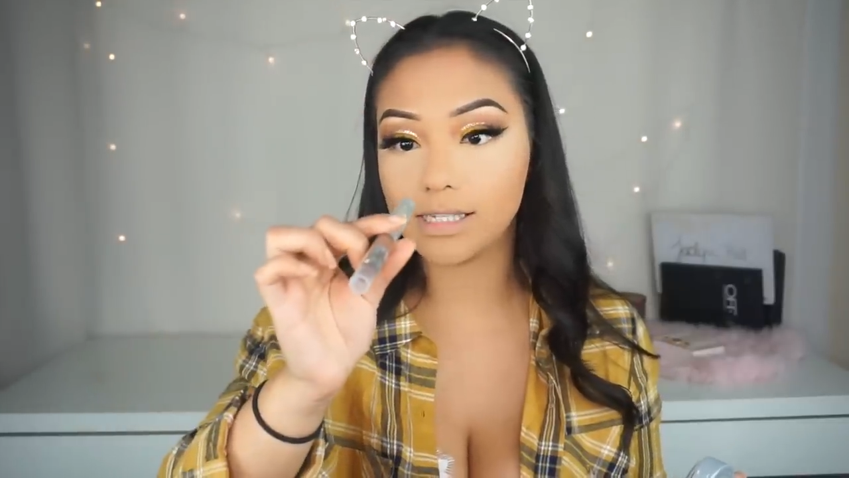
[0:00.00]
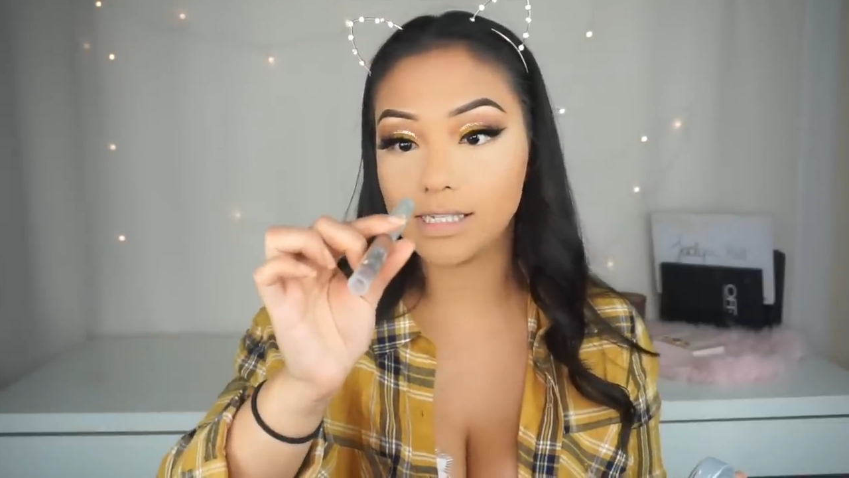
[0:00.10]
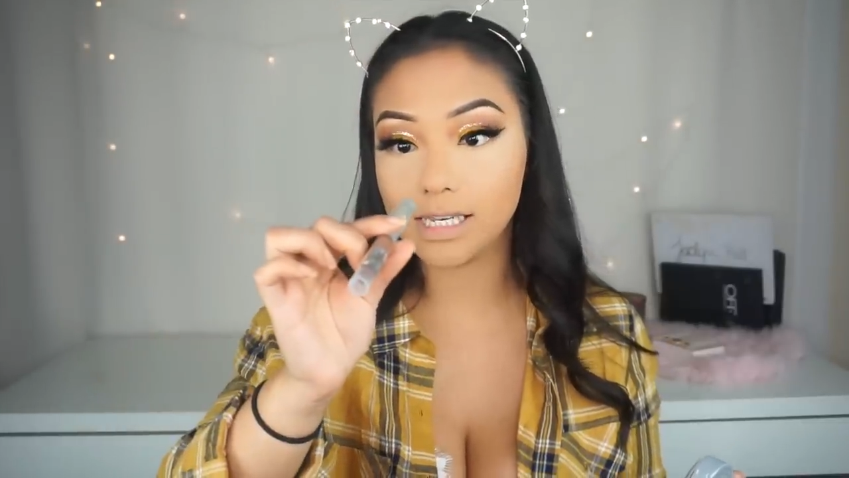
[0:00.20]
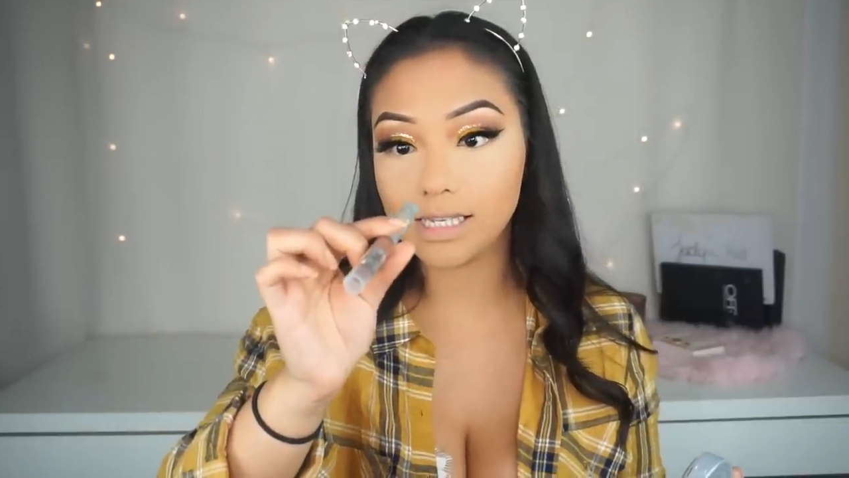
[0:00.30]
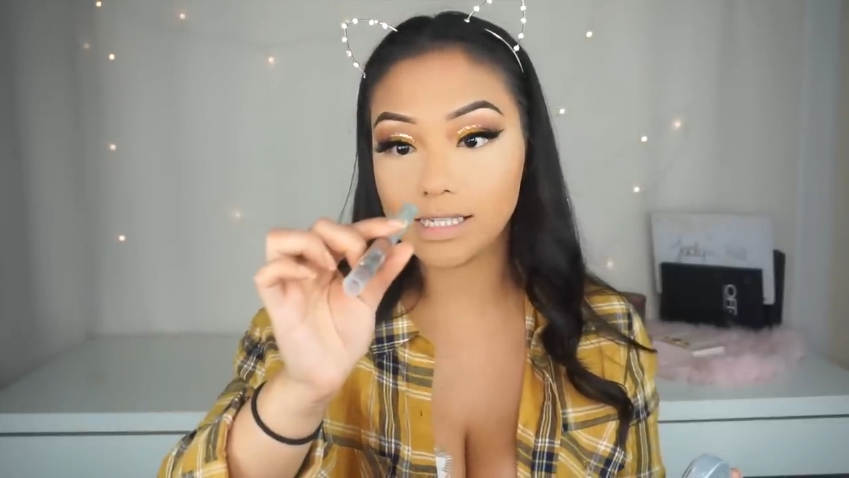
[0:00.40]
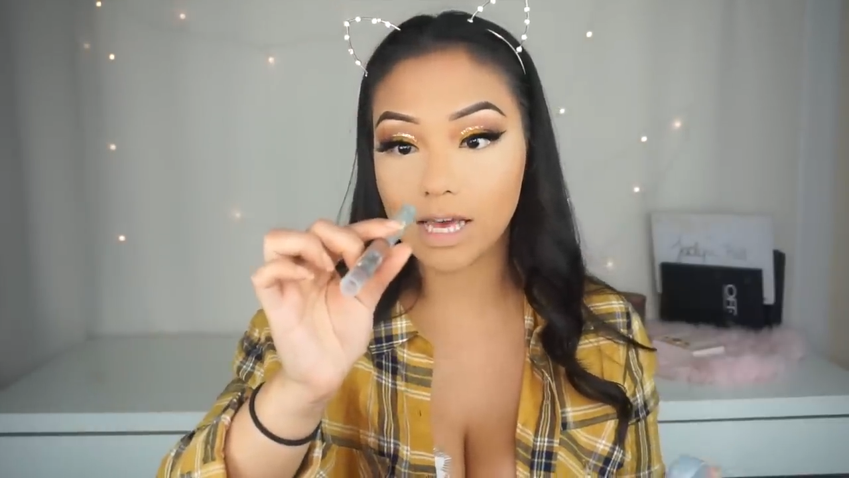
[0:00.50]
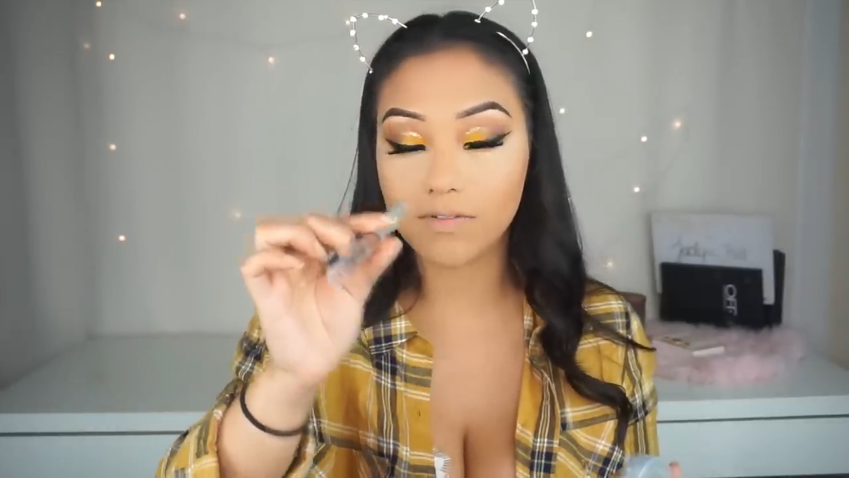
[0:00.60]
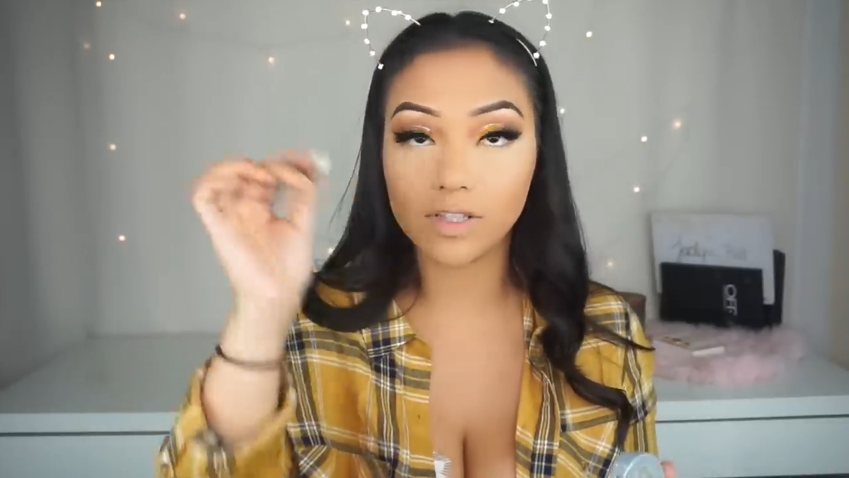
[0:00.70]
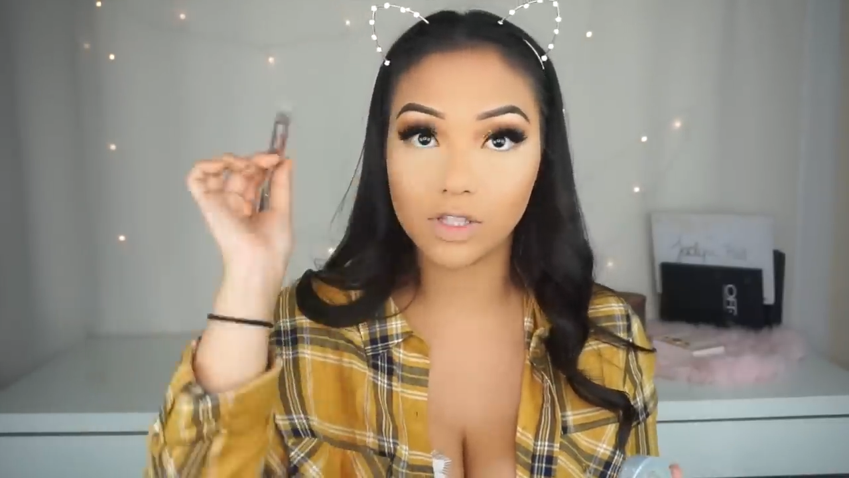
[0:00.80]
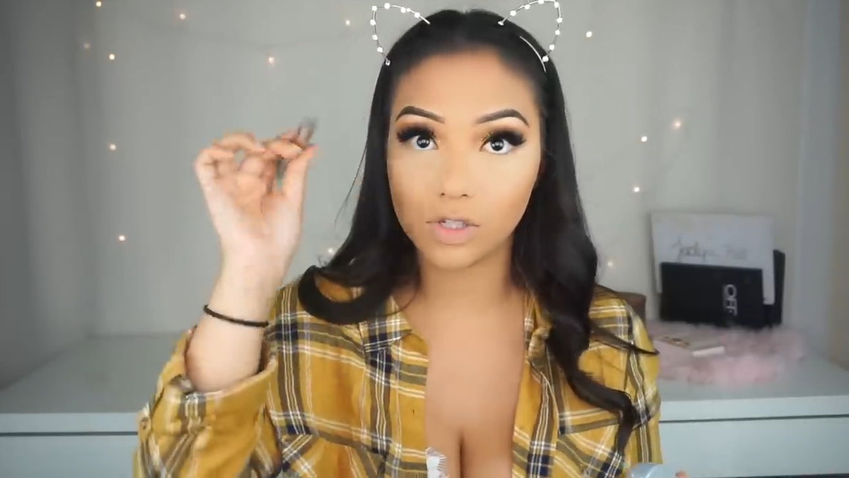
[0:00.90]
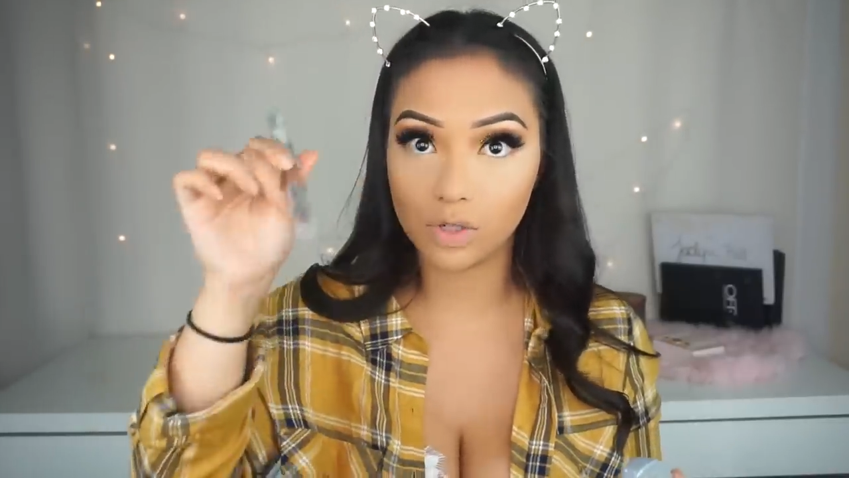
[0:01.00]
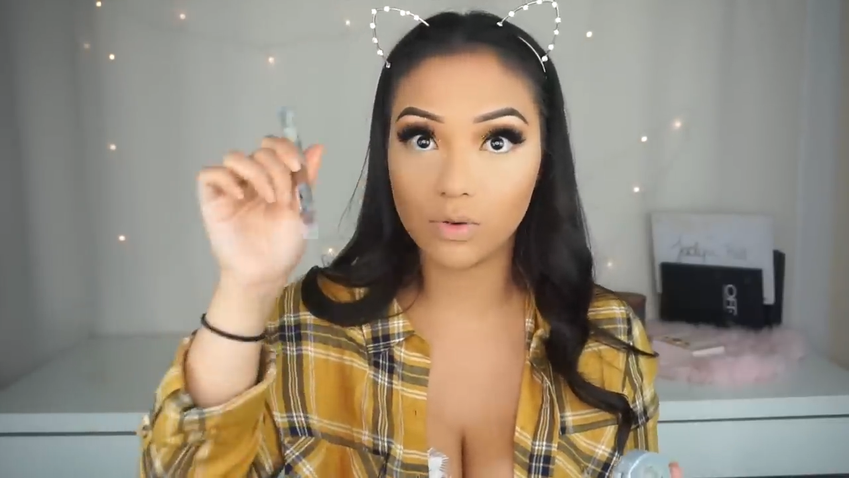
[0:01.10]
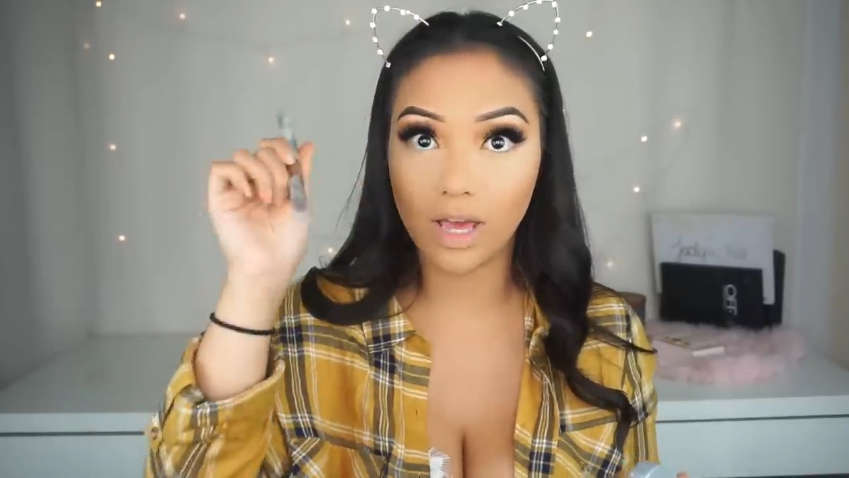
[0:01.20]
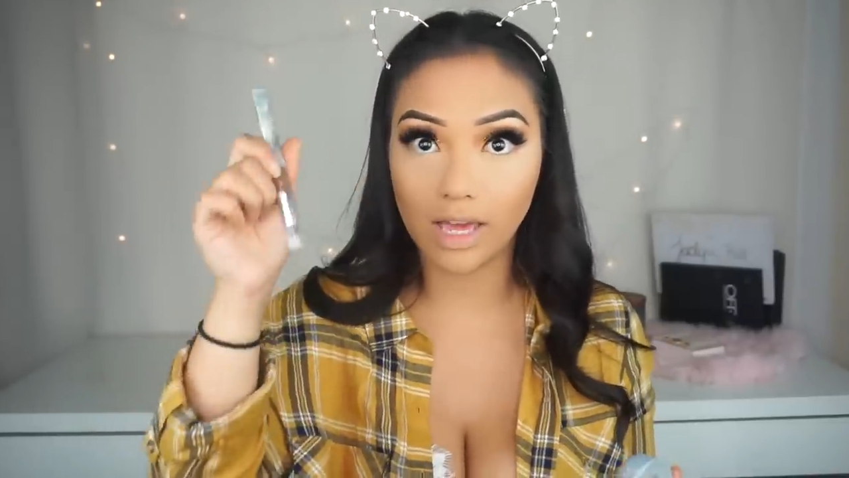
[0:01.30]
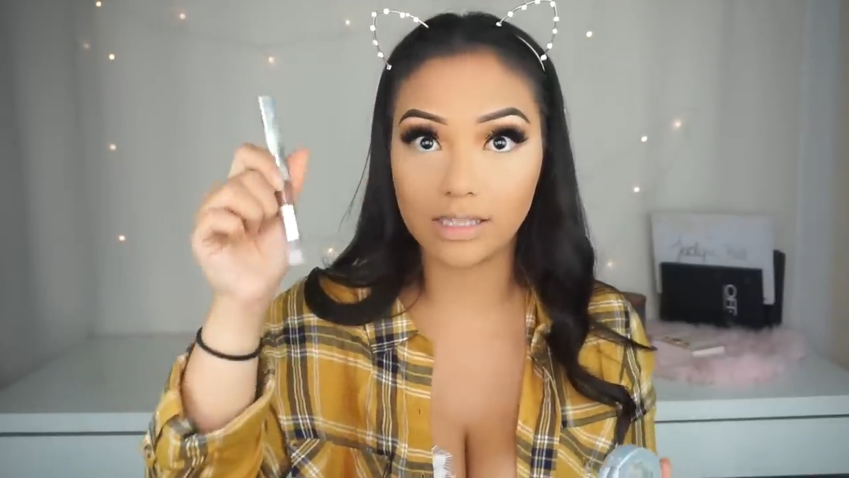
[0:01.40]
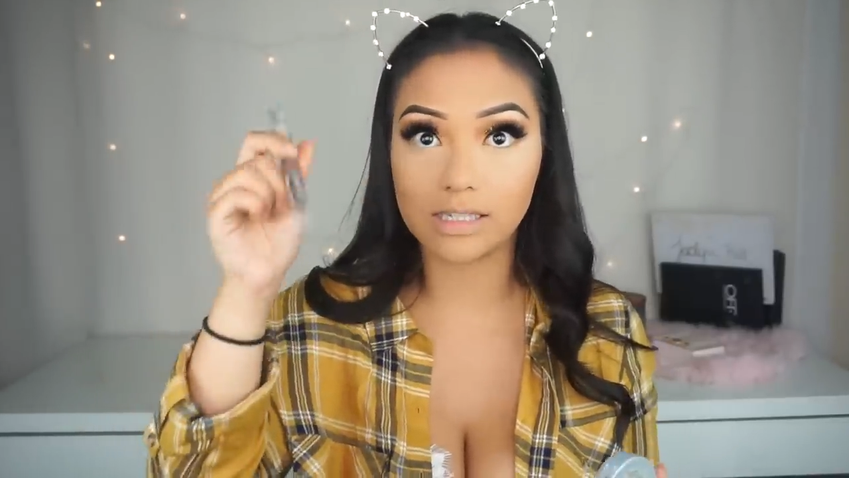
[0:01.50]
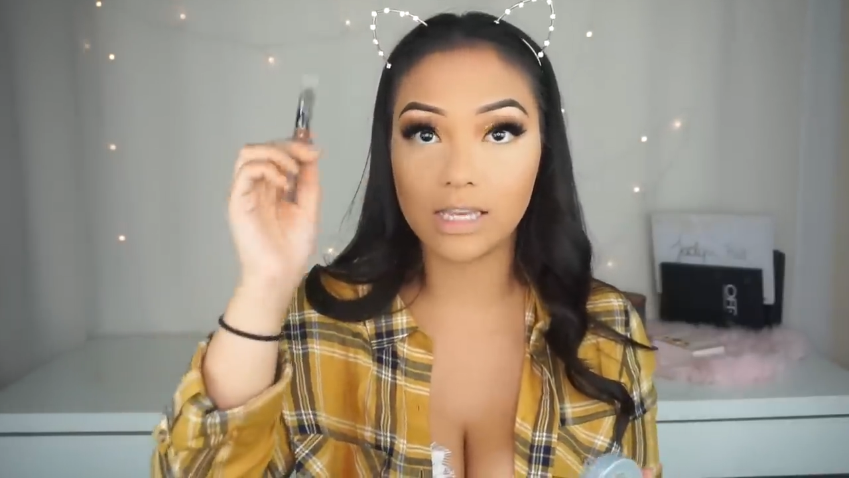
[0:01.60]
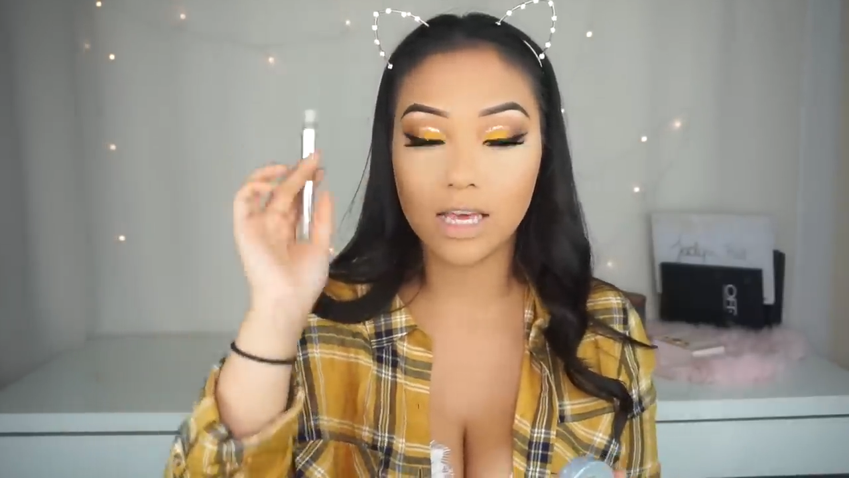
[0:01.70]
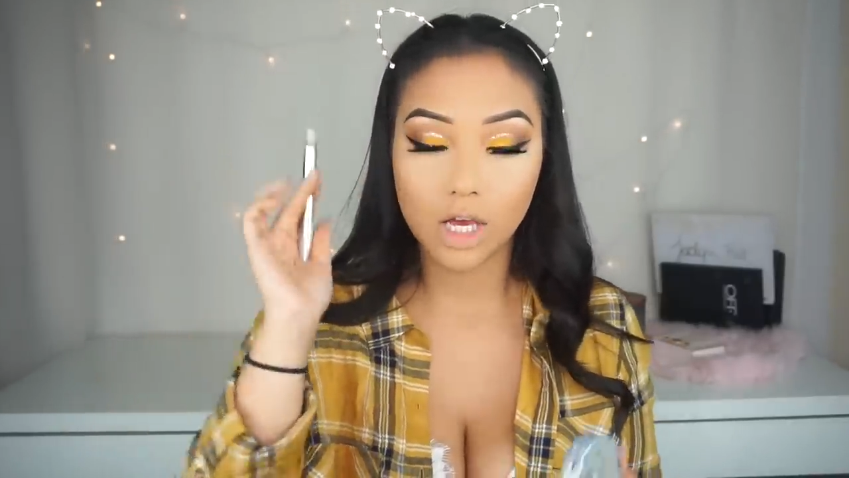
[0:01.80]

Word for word: C728.